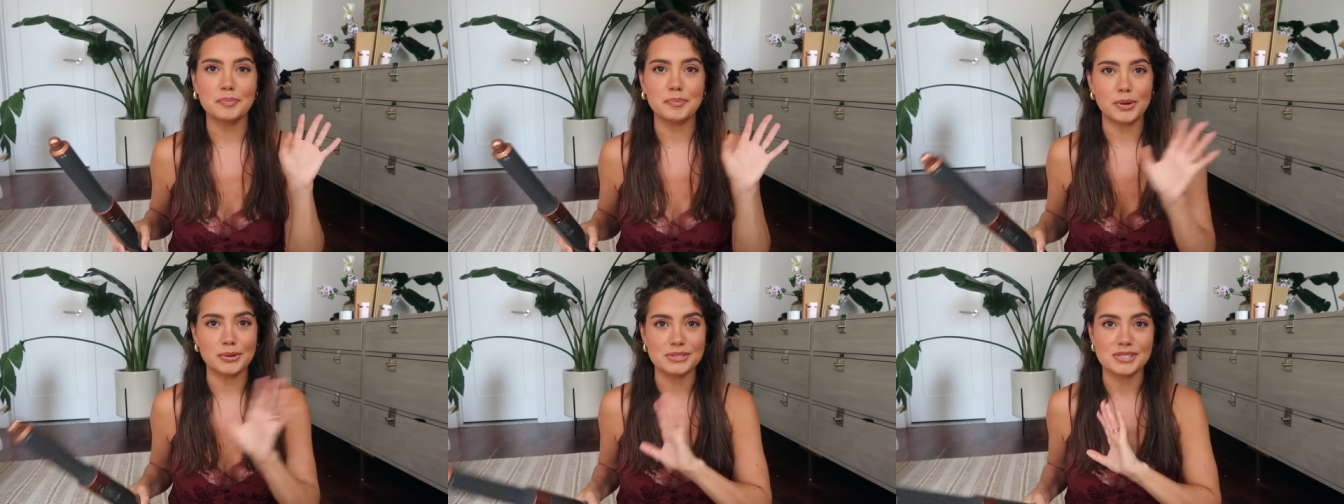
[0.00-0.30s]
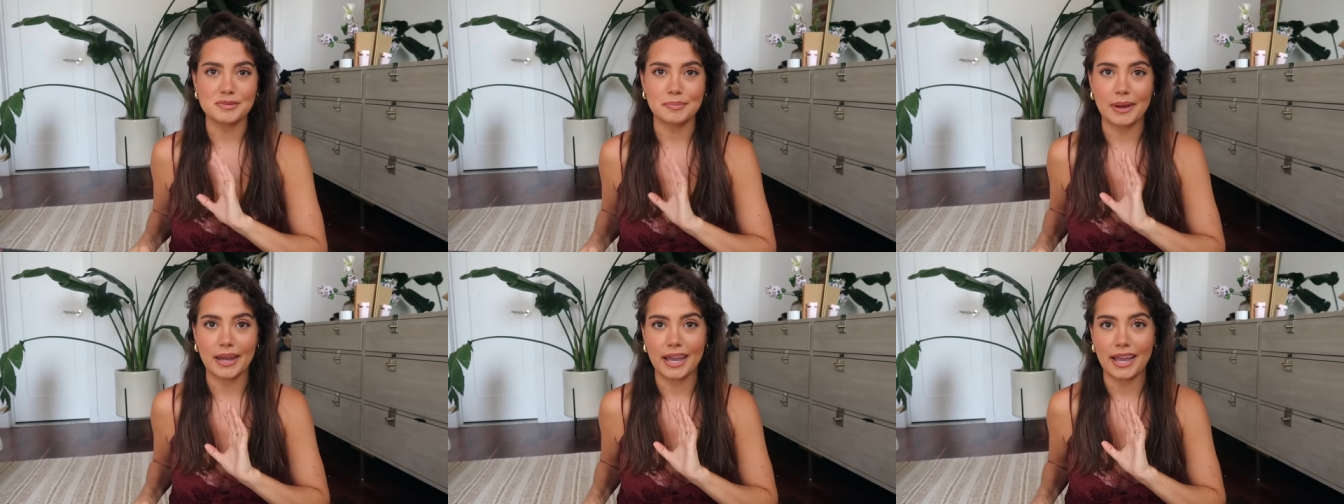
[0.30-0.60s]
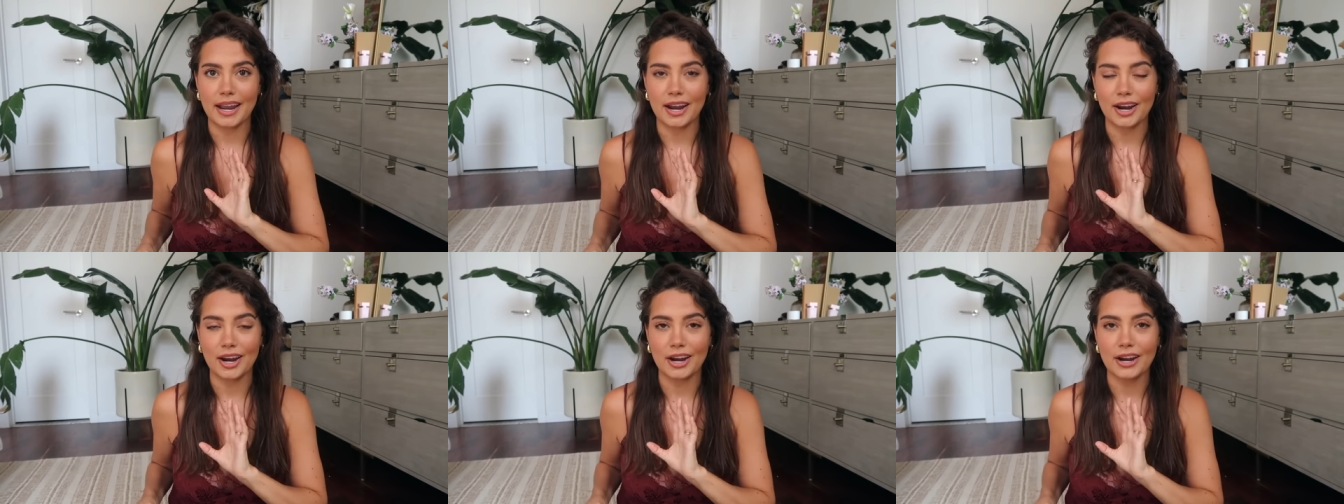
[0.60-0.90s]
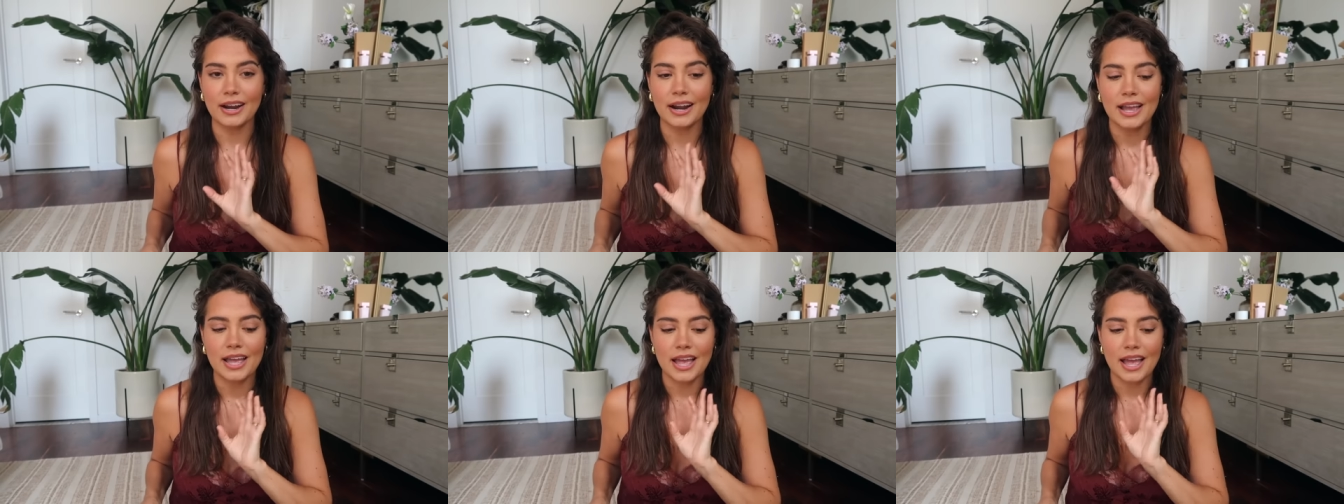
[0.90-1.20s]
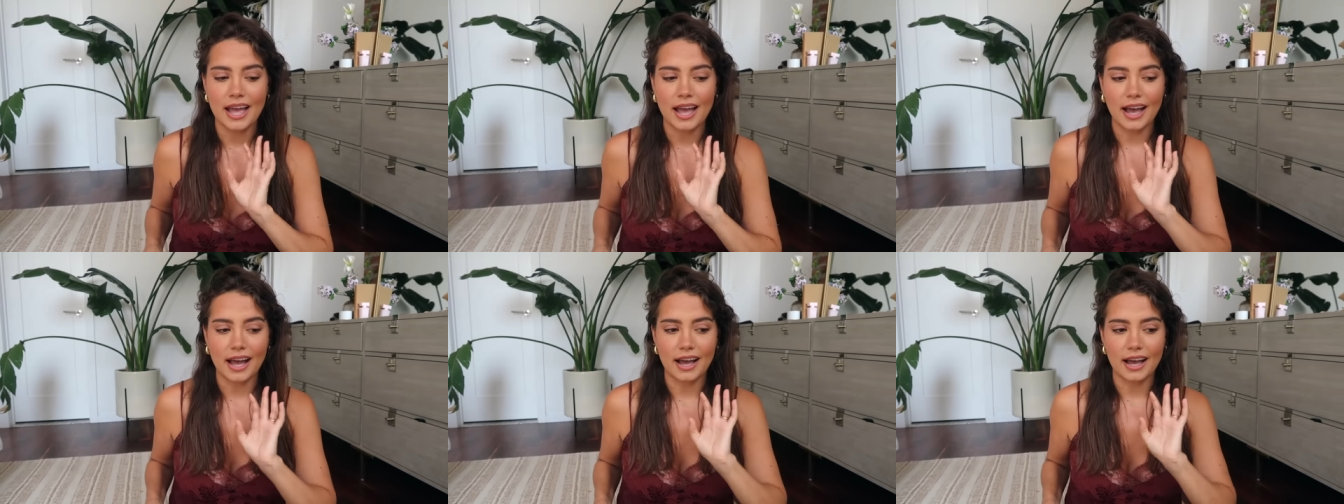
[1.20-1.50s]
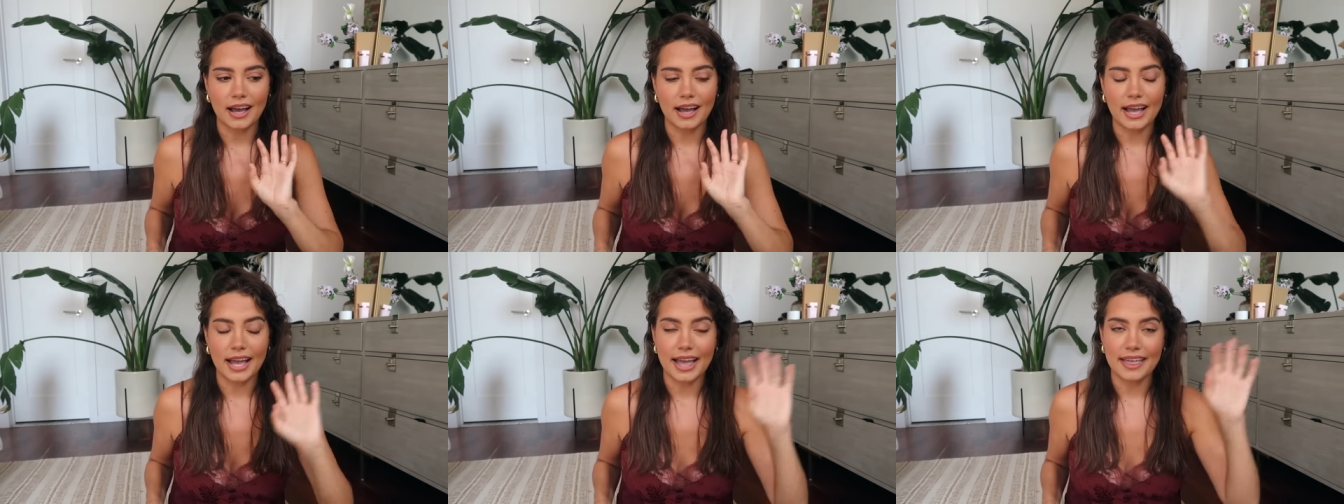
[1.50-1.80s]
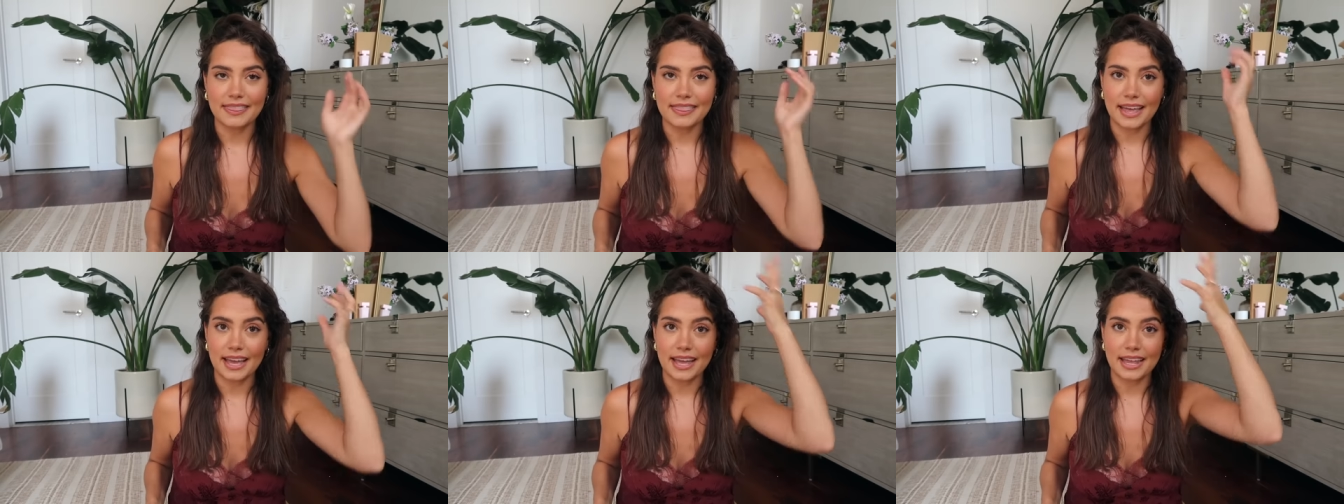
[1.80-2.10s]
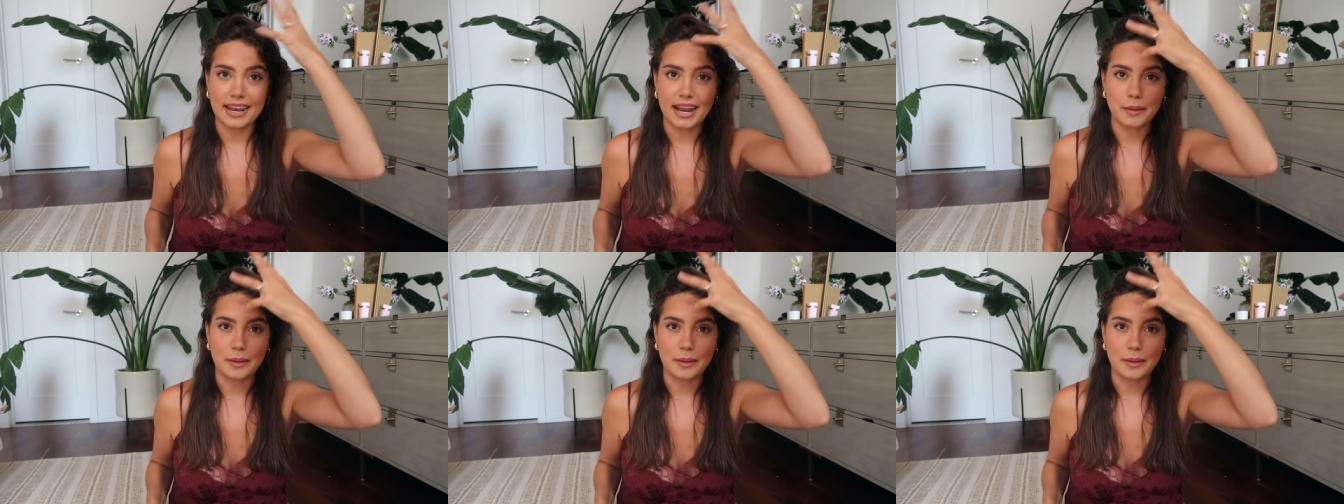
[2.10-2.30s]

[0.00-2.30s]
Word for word: most of my hair uh, and then